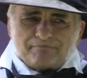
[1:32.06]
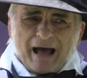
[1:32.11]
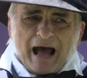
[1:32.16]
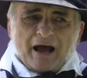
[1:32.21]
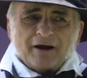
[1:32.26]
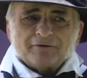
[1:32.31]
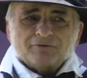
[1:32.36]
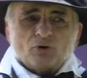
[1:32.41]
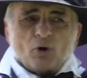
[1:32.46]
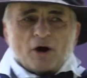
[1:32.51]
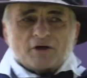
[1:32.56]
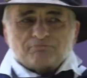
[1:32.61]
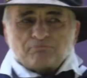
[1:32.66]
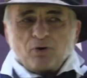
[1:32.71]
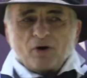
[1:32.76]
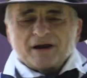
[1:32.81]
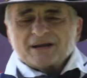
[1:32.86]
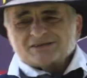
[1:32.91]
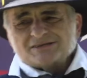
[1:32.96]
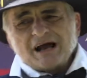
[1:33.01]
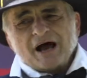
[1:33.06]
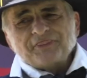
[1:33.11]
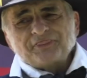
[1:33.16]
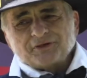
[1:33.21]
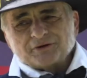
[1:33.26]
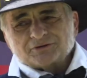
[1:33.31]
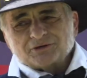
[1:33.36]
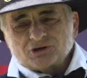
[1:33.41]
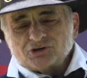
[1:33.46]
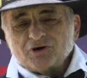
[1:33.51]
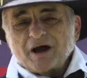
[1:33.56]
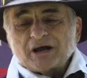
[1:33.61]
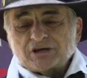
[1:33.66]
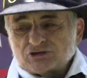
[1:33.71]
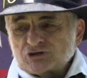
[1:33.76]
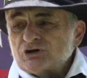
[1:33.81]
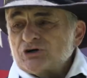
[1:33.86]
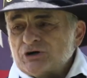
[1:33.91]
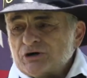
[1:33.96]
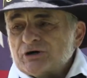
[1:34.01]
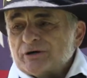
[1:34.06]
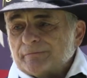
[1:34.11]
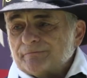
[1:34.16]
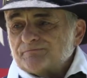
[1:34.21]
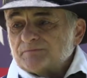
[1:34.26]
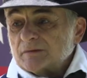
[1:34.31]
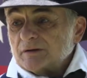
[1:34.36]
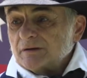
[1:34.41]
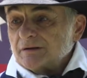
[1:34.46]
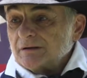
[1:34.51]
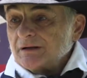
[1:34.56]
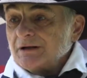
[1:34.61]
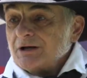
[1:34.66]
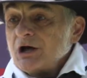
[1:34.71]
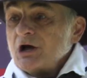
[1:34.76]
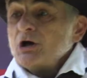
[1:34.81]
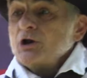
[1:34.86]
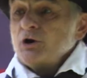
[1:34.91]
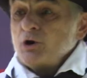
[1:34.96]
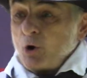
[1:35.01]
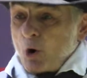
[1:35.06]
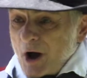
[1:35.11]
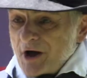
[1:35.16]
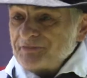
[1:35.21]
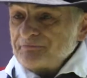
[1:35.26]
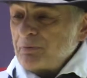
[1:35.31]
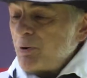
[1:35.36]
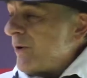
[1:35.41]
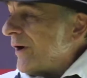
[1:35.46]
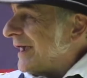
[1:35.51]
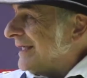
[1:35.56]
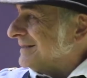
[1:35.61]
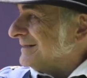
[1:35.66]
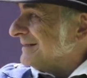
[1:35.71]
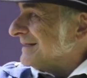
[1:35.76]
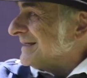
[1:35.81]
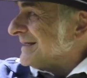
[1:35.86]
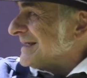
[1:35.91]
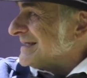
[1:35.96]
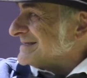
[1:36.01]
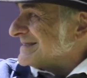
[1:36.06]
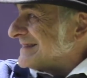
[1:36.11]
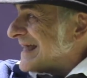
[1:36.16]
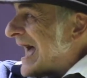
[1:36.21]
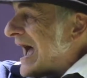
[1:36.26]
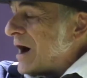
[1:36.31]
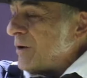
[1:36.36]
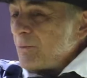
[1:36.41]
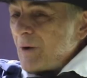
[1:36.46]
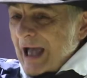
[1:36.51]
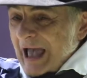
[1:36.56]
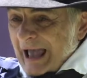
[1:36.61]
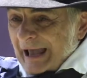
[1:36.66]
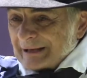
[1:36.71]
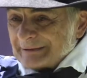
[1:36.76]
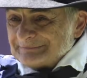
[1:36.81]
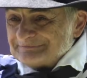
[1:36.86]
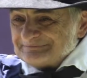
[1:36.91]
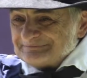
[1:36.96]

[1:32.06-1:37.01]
of North Point is not the correct term. North Point is that way.